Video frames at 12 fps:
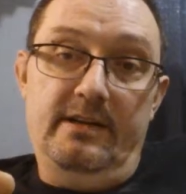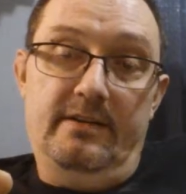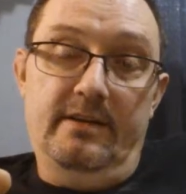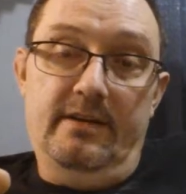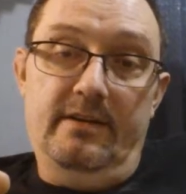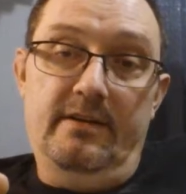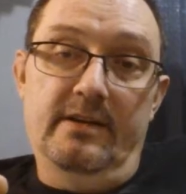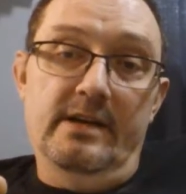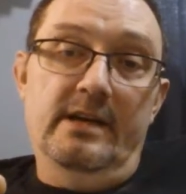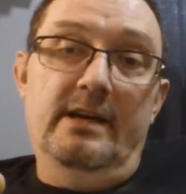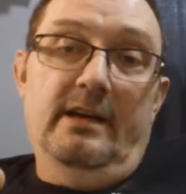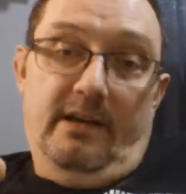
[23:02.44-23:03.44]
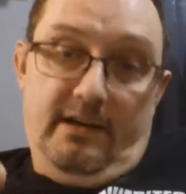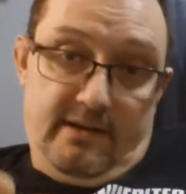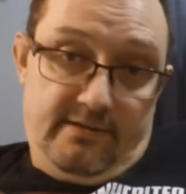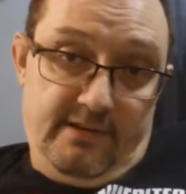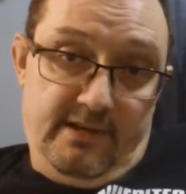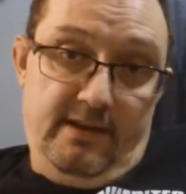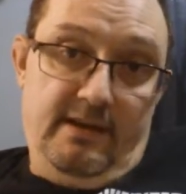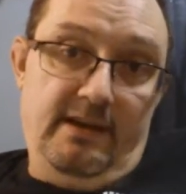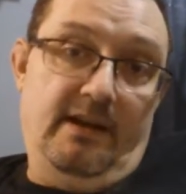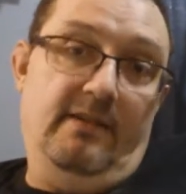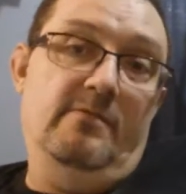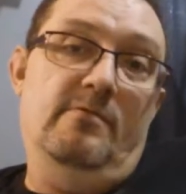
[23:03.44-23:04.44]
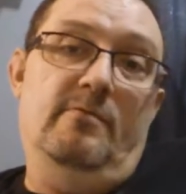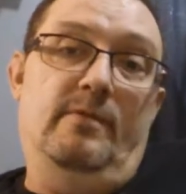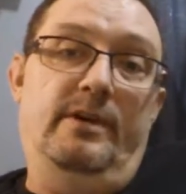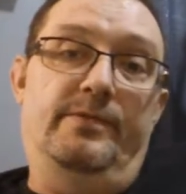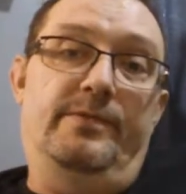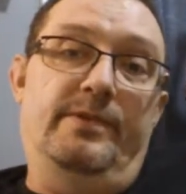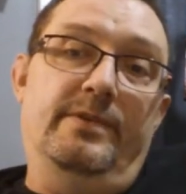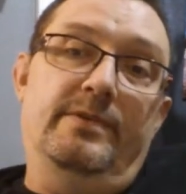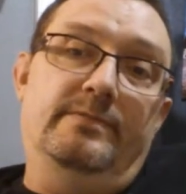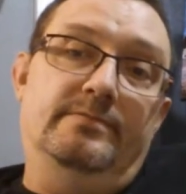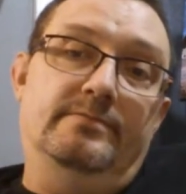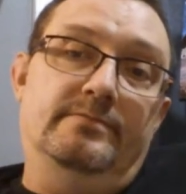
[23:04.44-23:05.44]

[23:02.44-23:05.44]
each other. And I'll see you again real soon.